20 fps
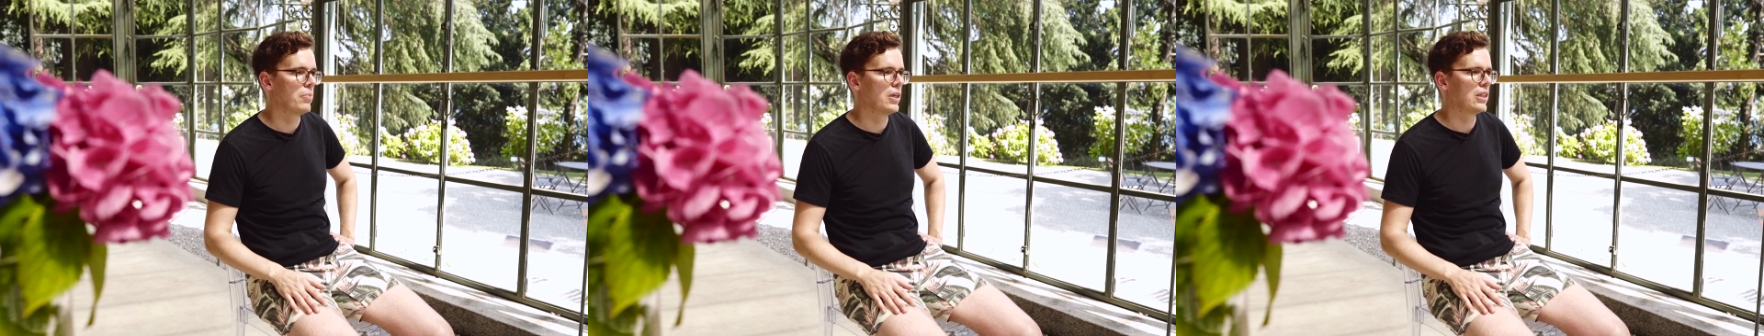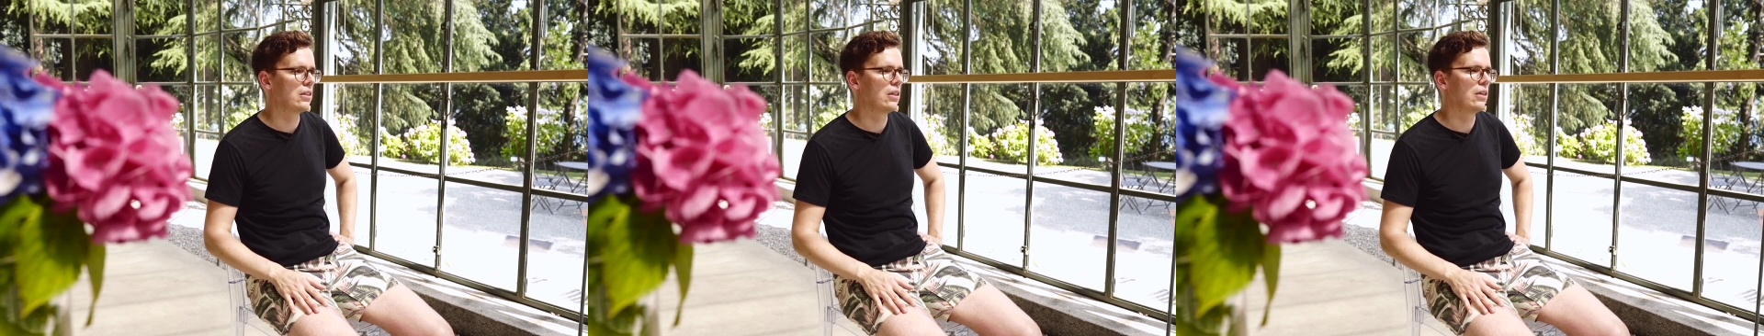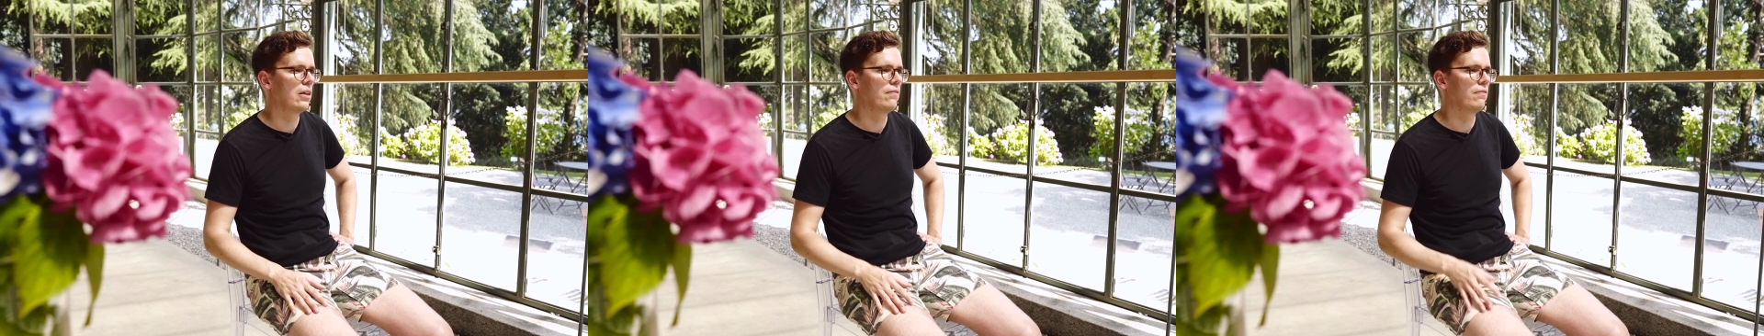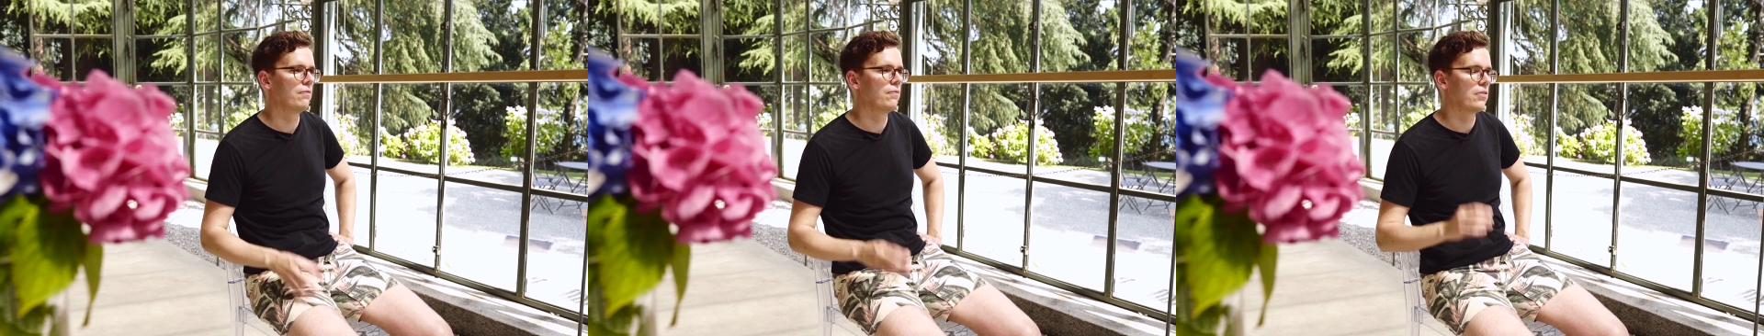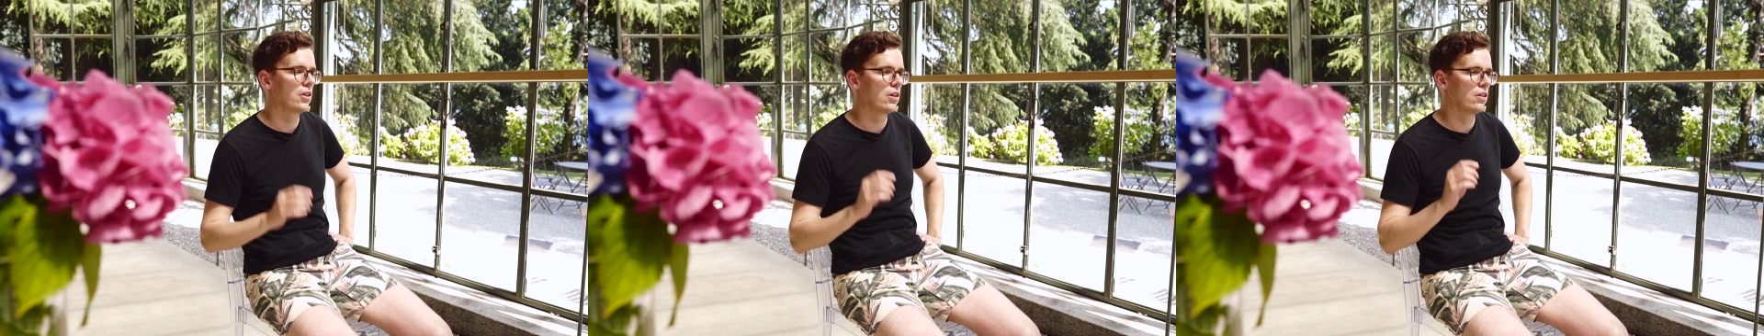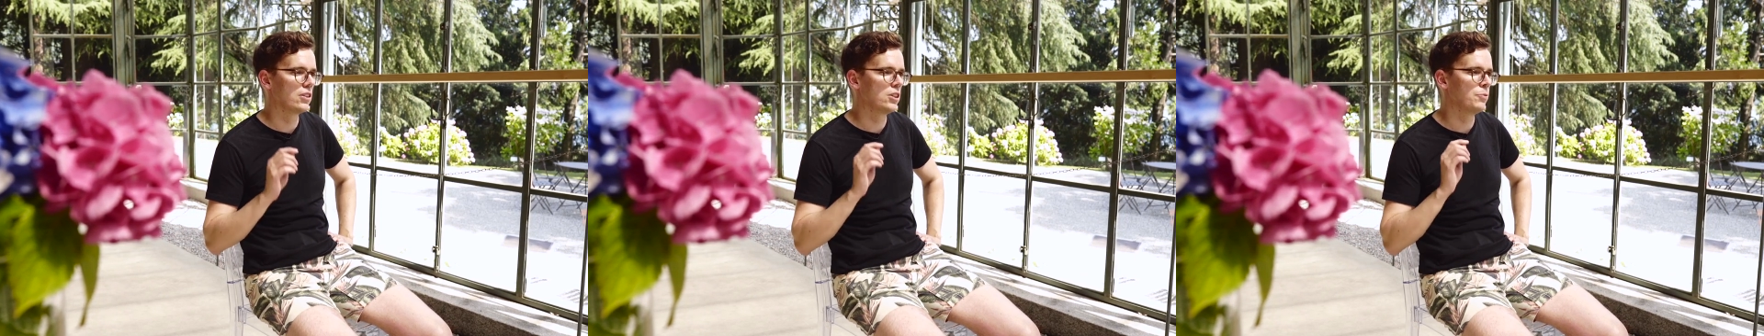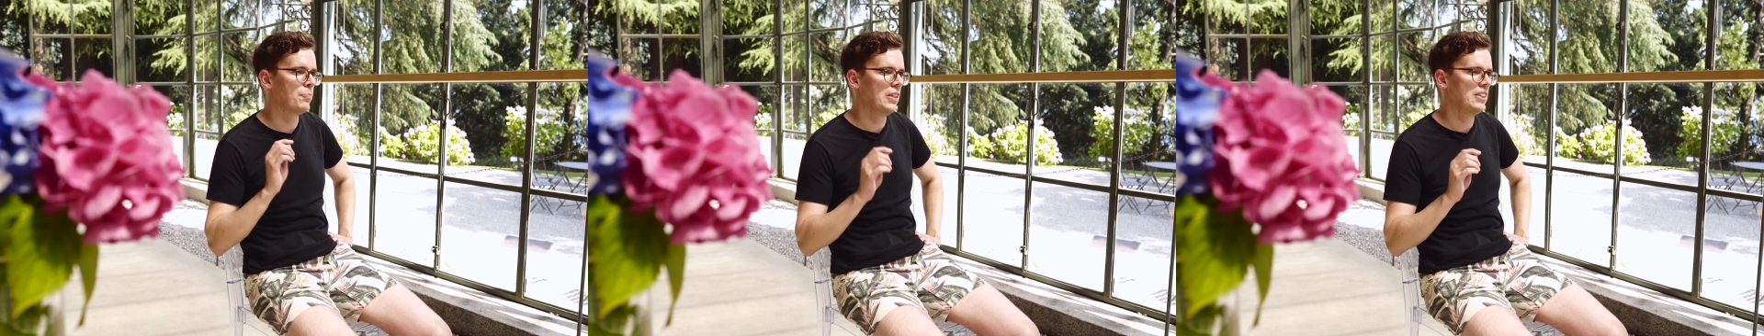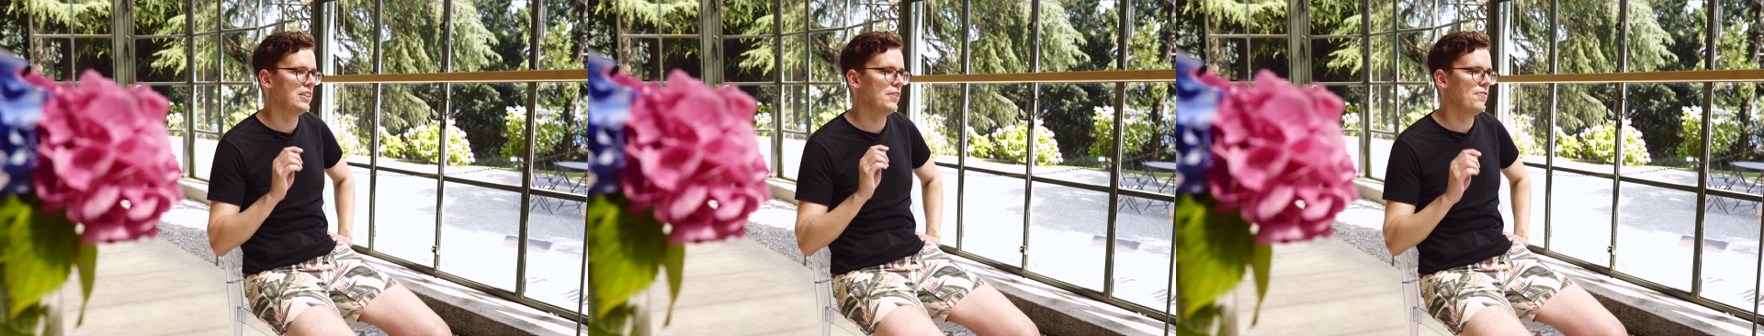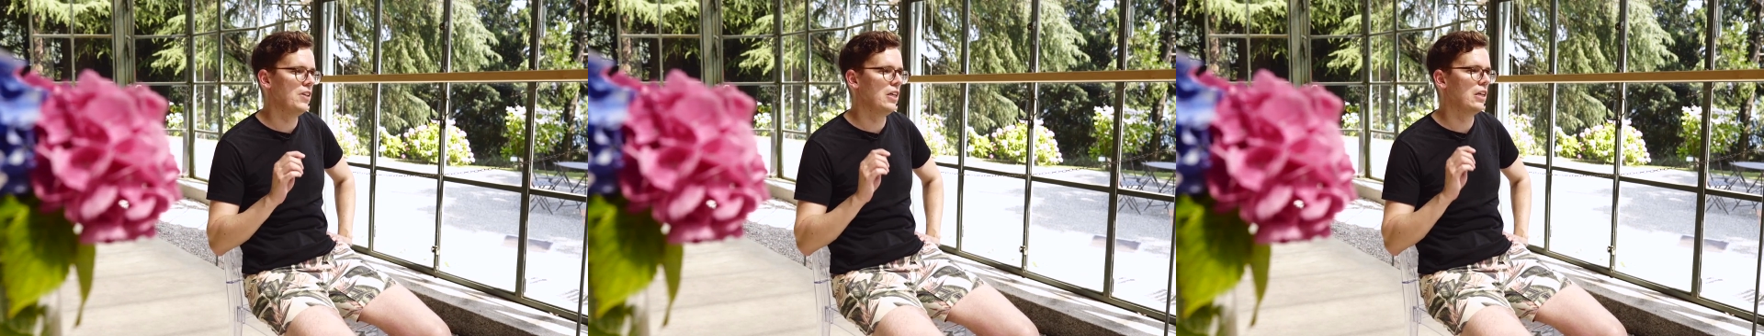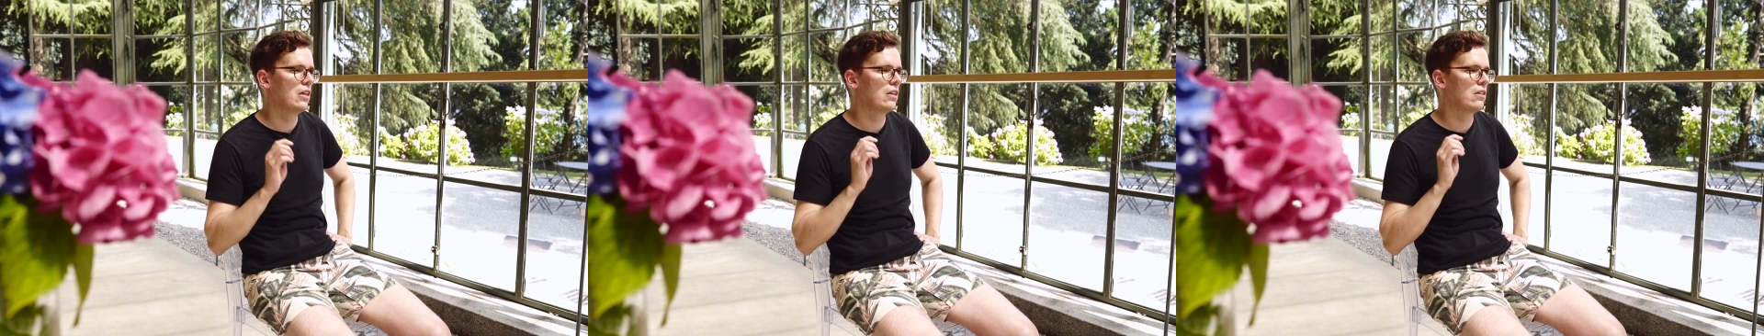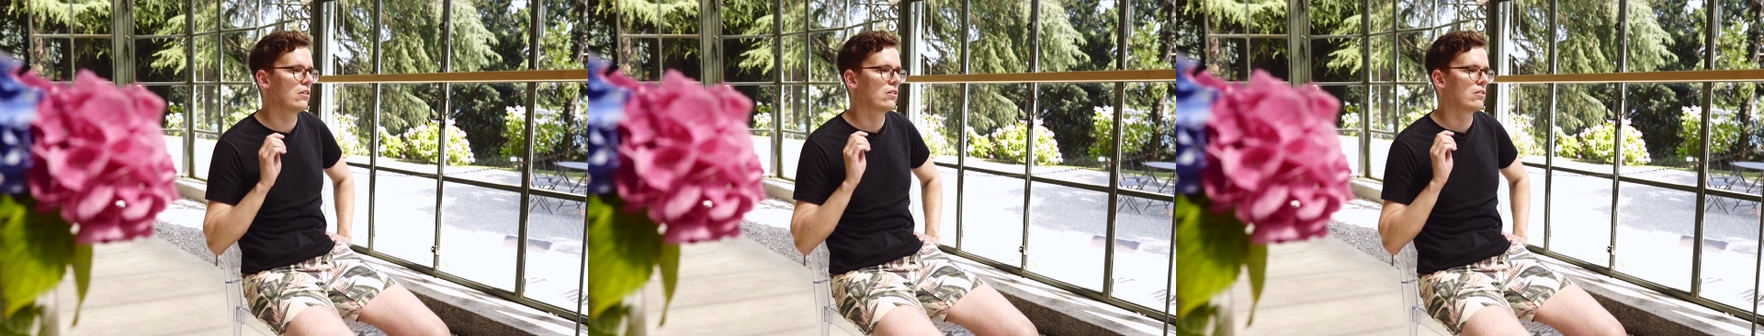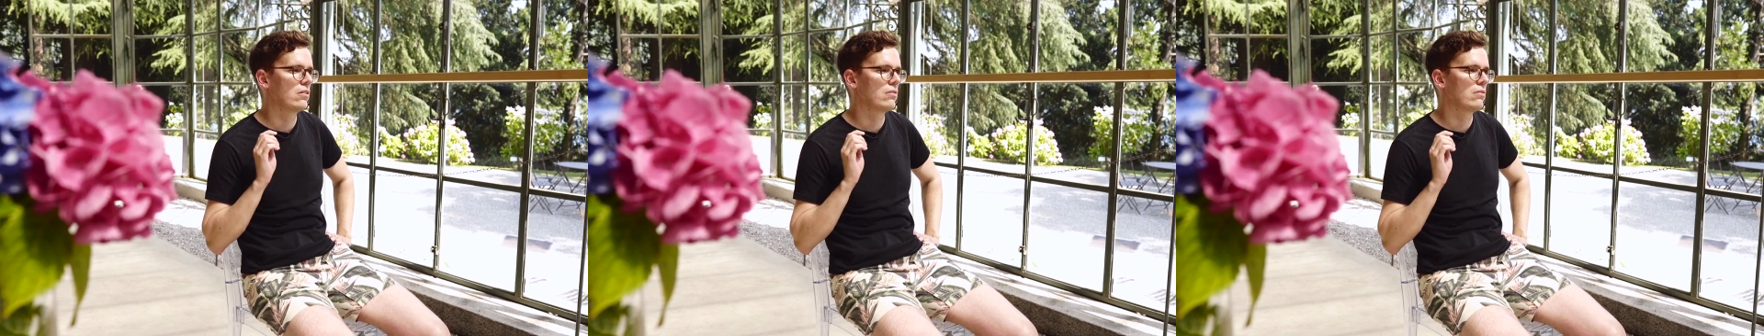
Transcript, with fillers: but kind of specific,